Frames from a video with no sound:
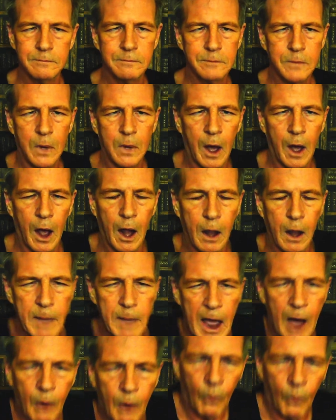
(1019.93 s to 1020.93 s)
all
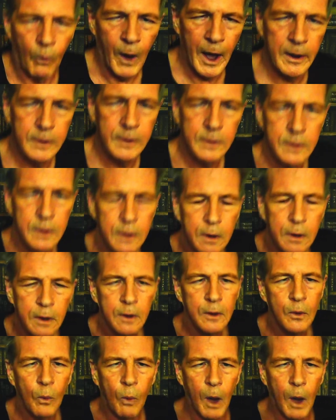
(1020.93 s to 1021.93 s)
about what
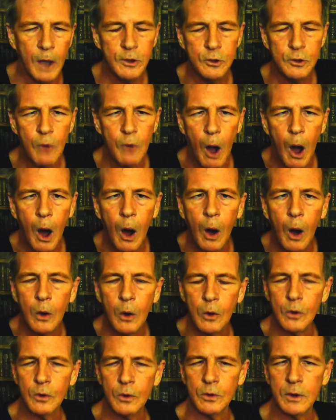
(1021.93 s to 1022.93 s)
you
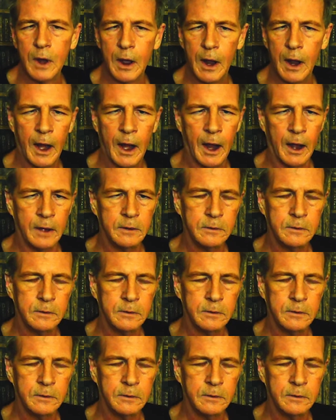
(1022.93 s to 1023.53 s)
own. And